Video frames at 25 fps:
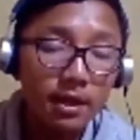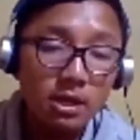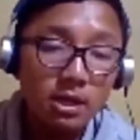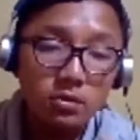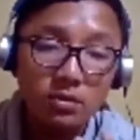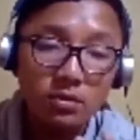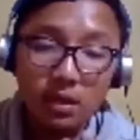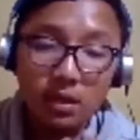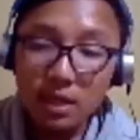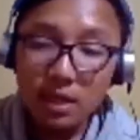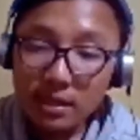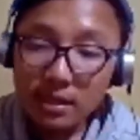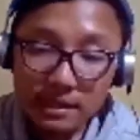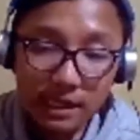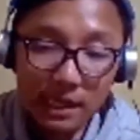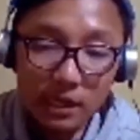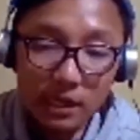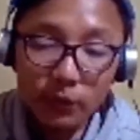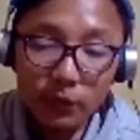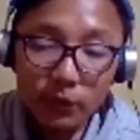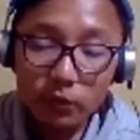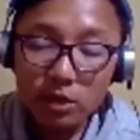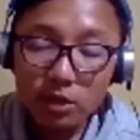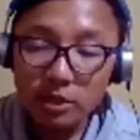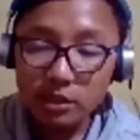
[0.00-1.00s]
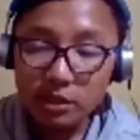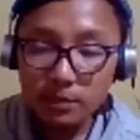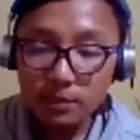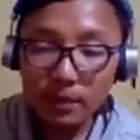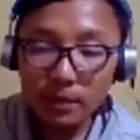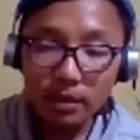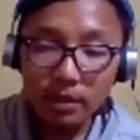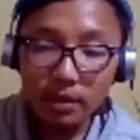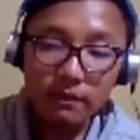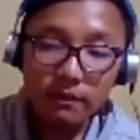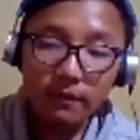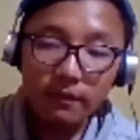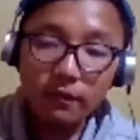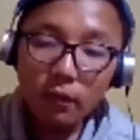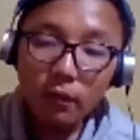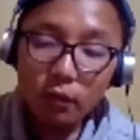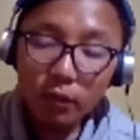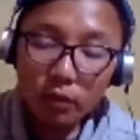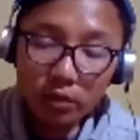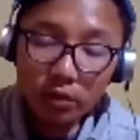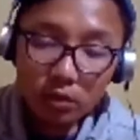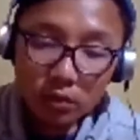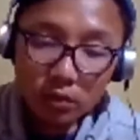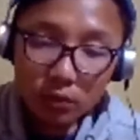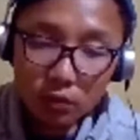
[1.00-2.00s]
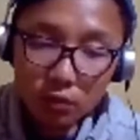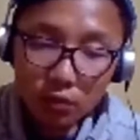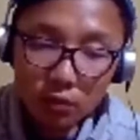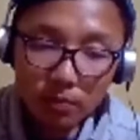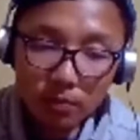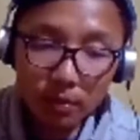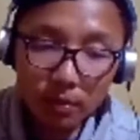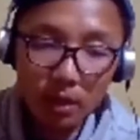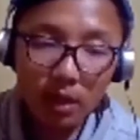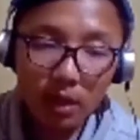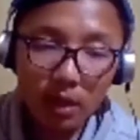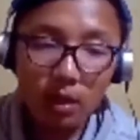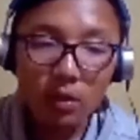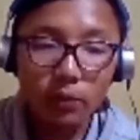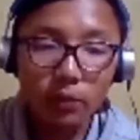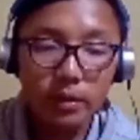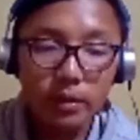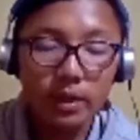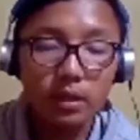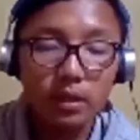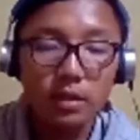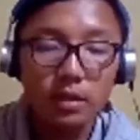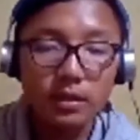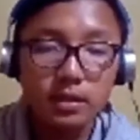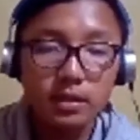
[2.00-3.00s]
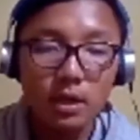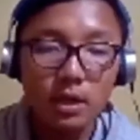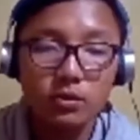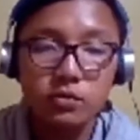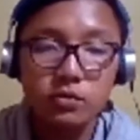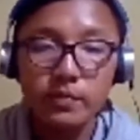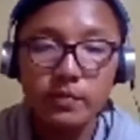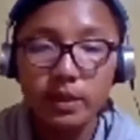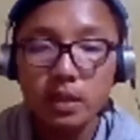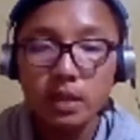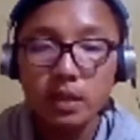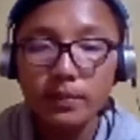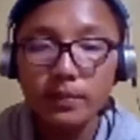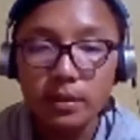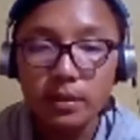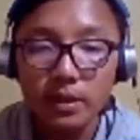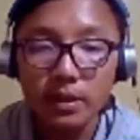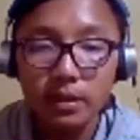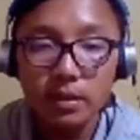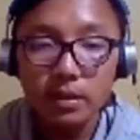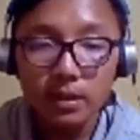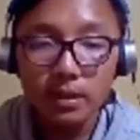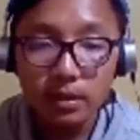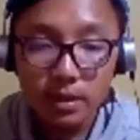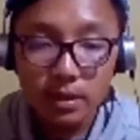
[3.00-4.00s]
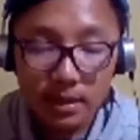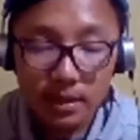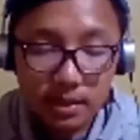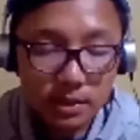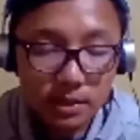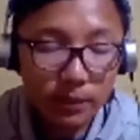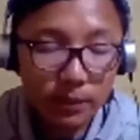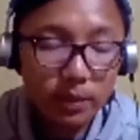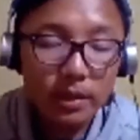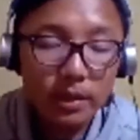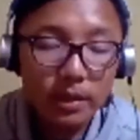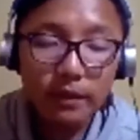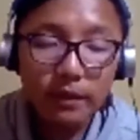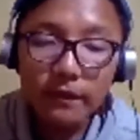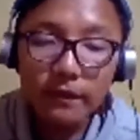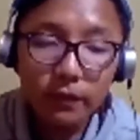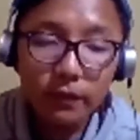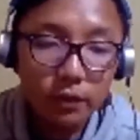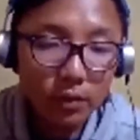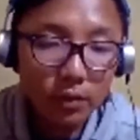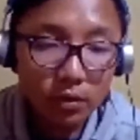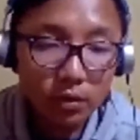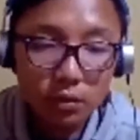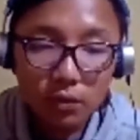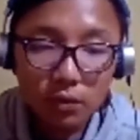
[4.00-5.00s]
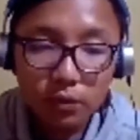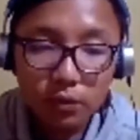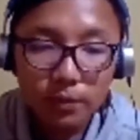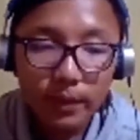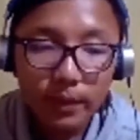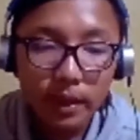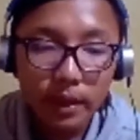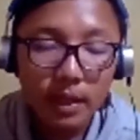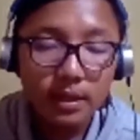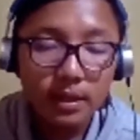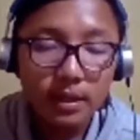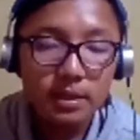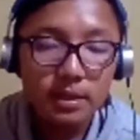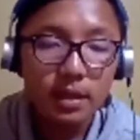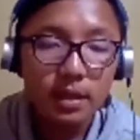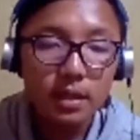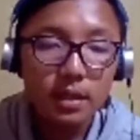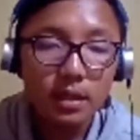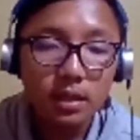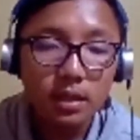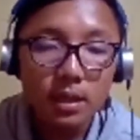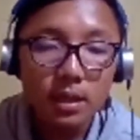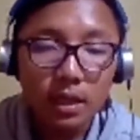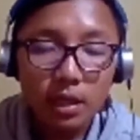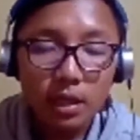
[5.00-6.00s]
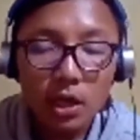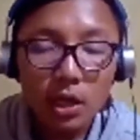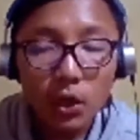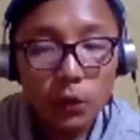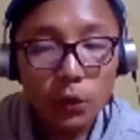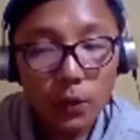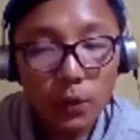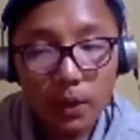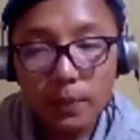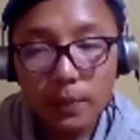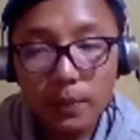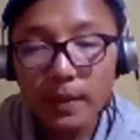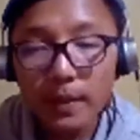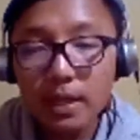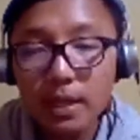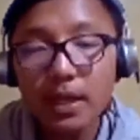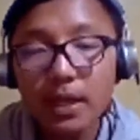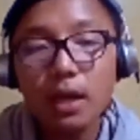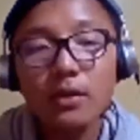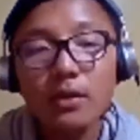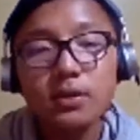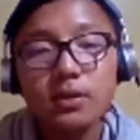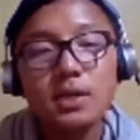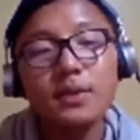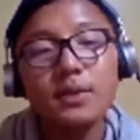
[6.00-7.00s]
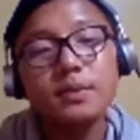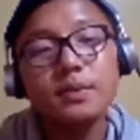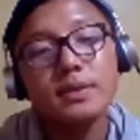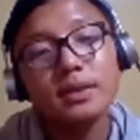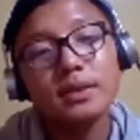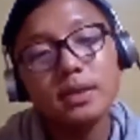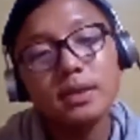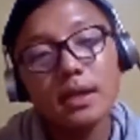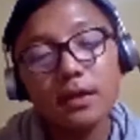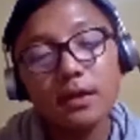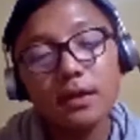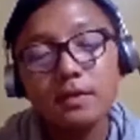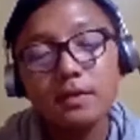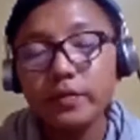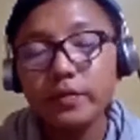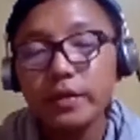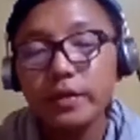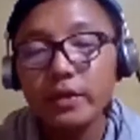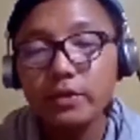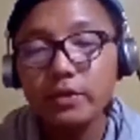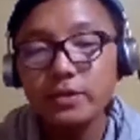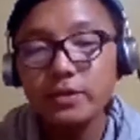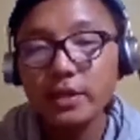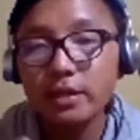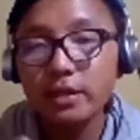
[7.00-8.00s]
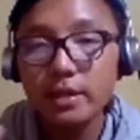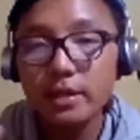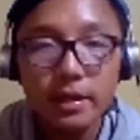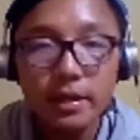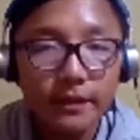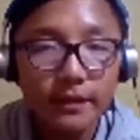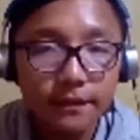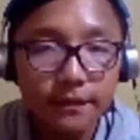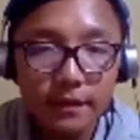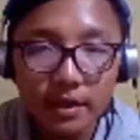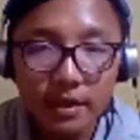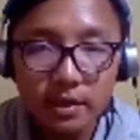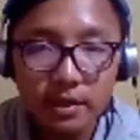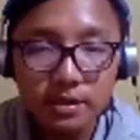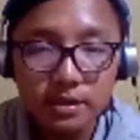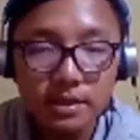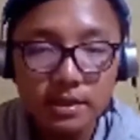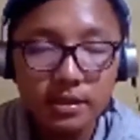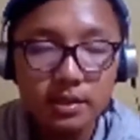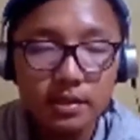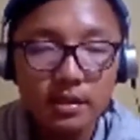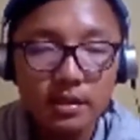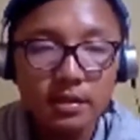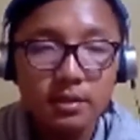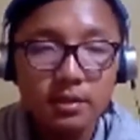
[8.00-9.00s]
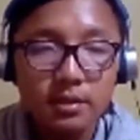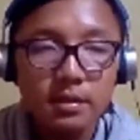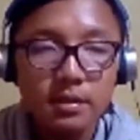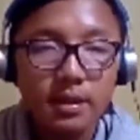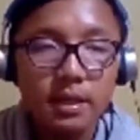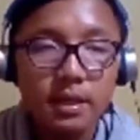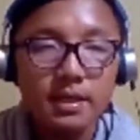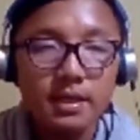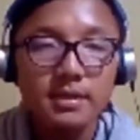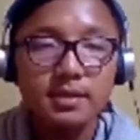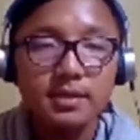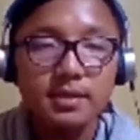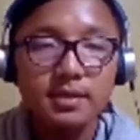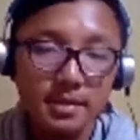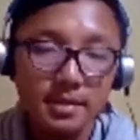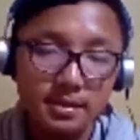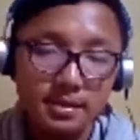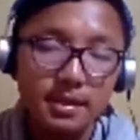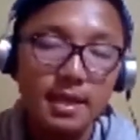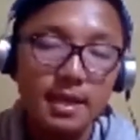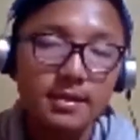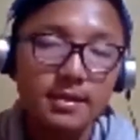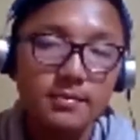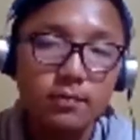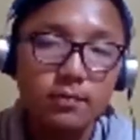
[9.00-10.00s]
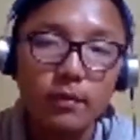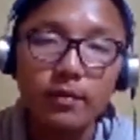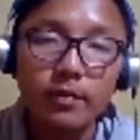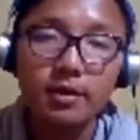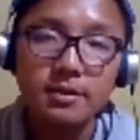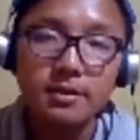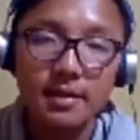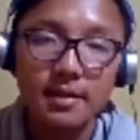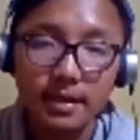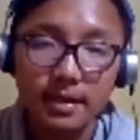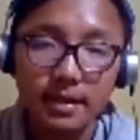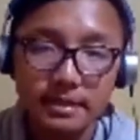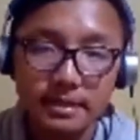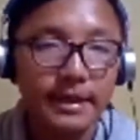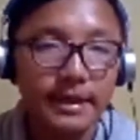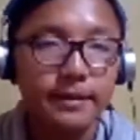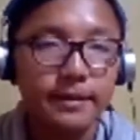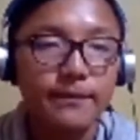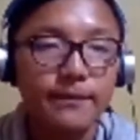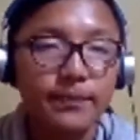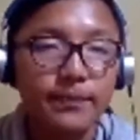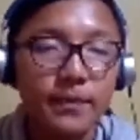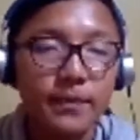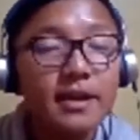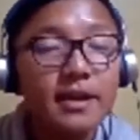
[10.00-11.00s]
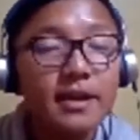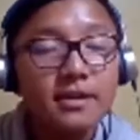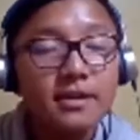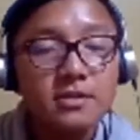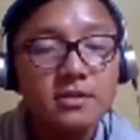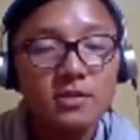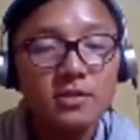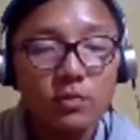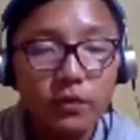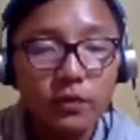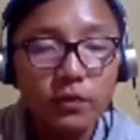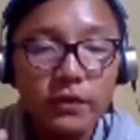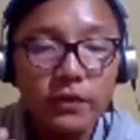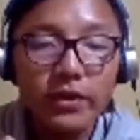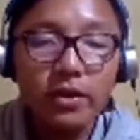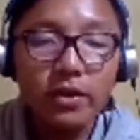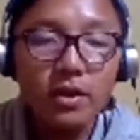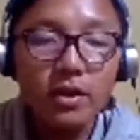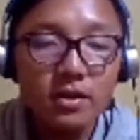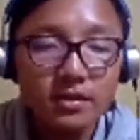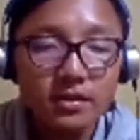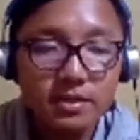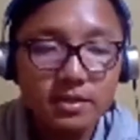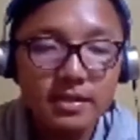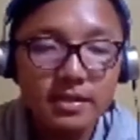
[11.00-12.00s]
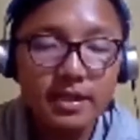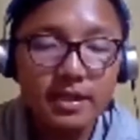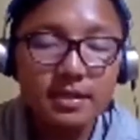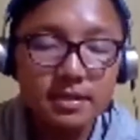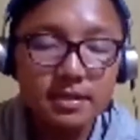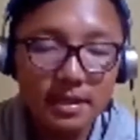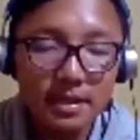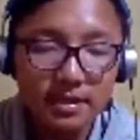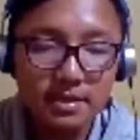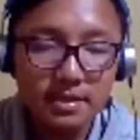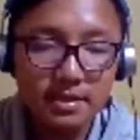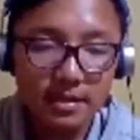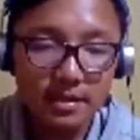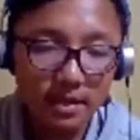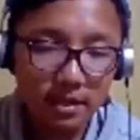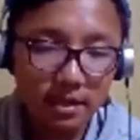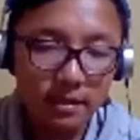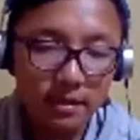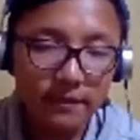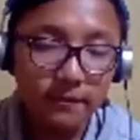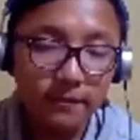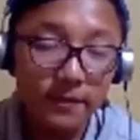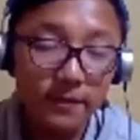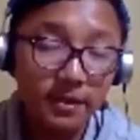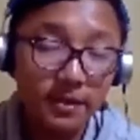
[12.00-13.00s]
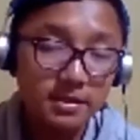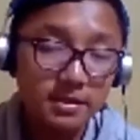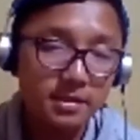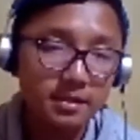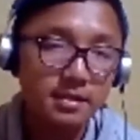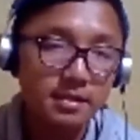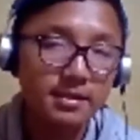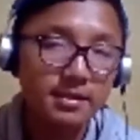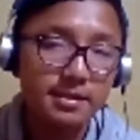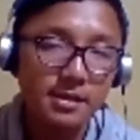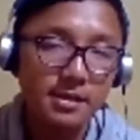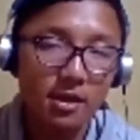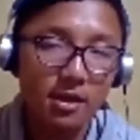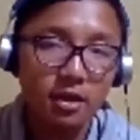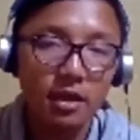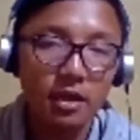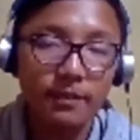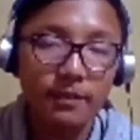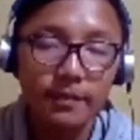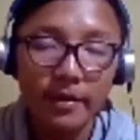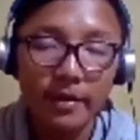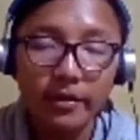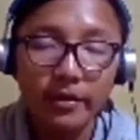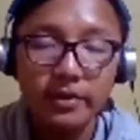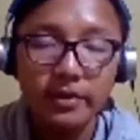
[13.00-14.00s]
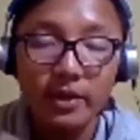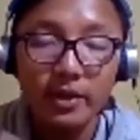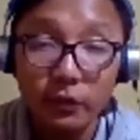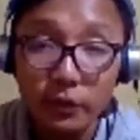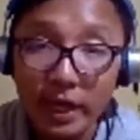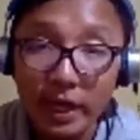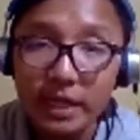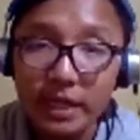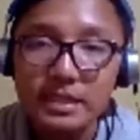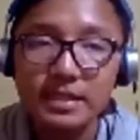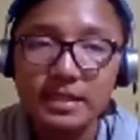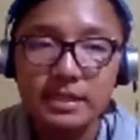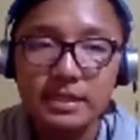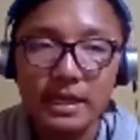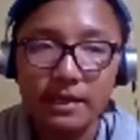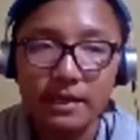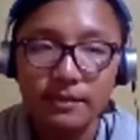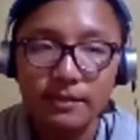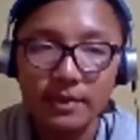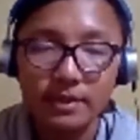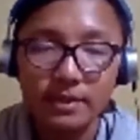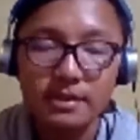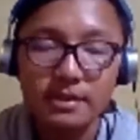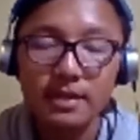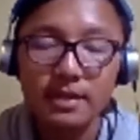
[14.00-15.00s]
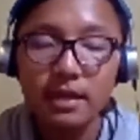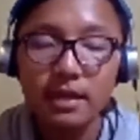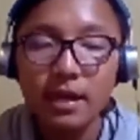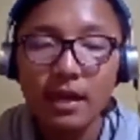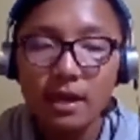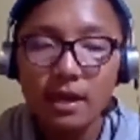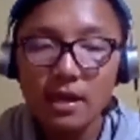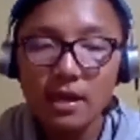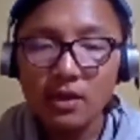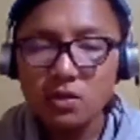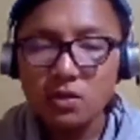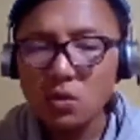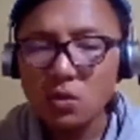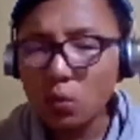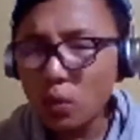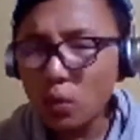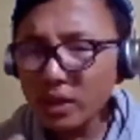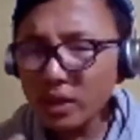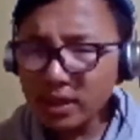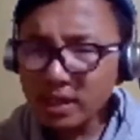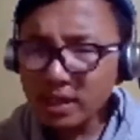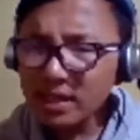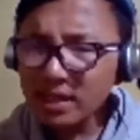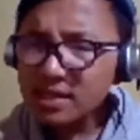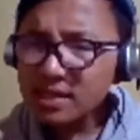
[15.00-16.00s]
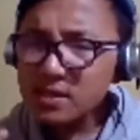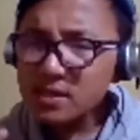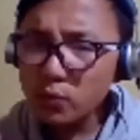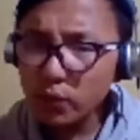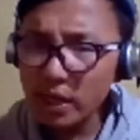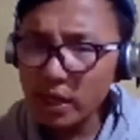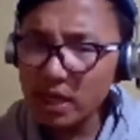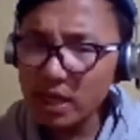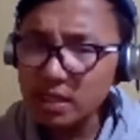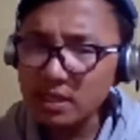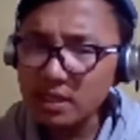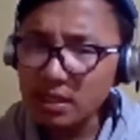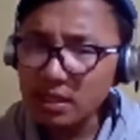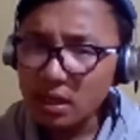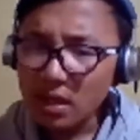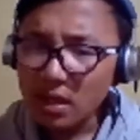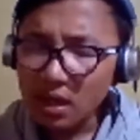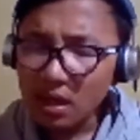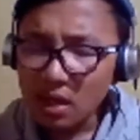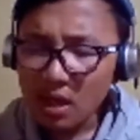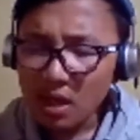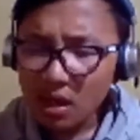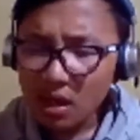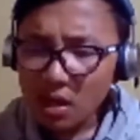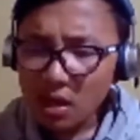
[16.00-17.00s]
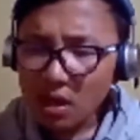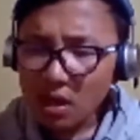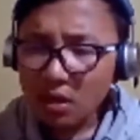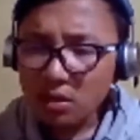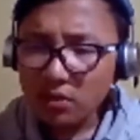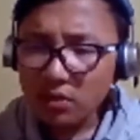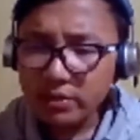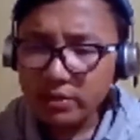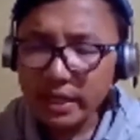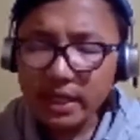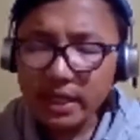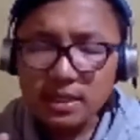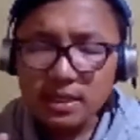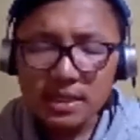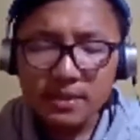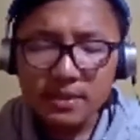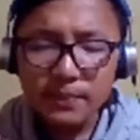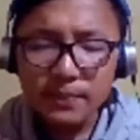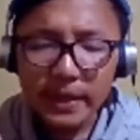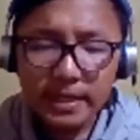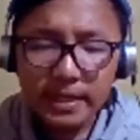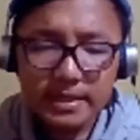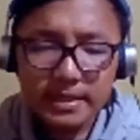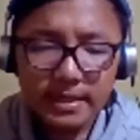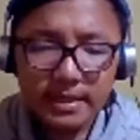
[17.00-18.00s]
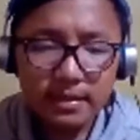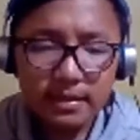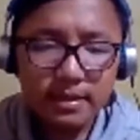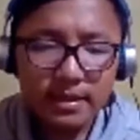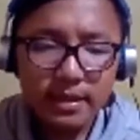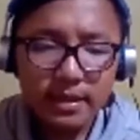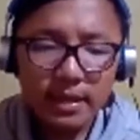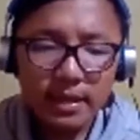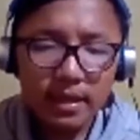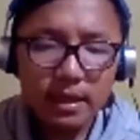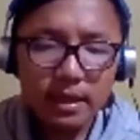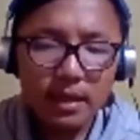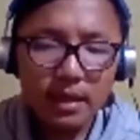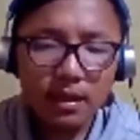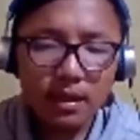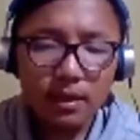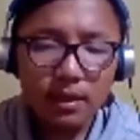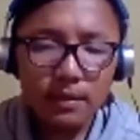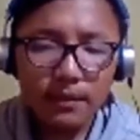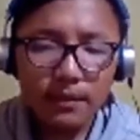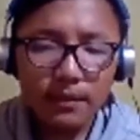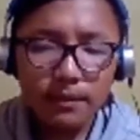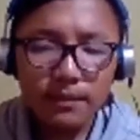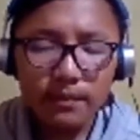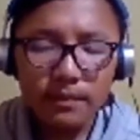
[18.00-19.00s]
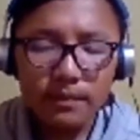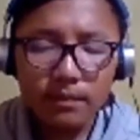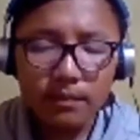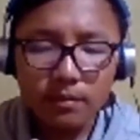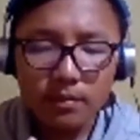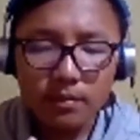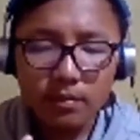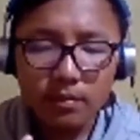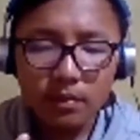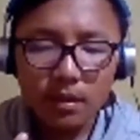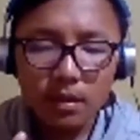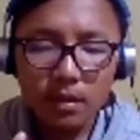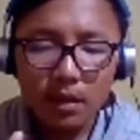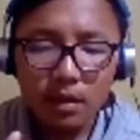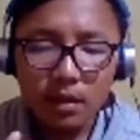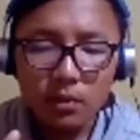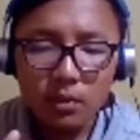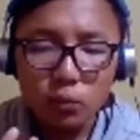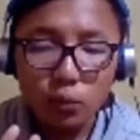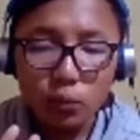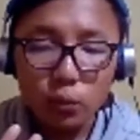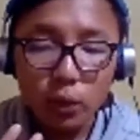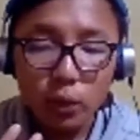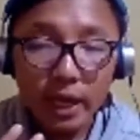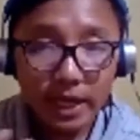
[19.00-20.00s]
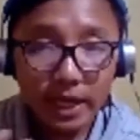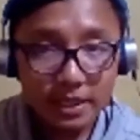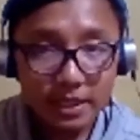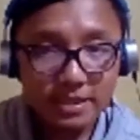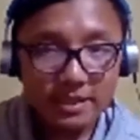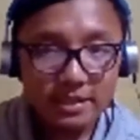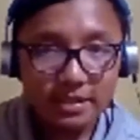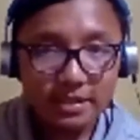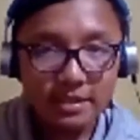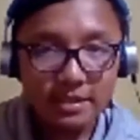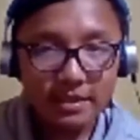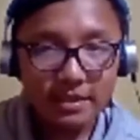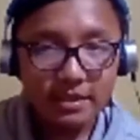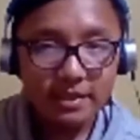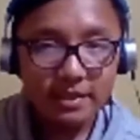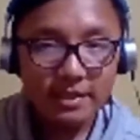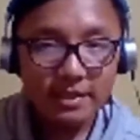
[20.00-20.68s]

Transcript: So last time we learned about the for loop, we learned how to manipulate list with the for loop, and then we printed out some stuff, we used the len function, and yes, that's what we learned last time. So moving on, today's lesson, first let's talk about the range statement. So what is range? Range is basically a range.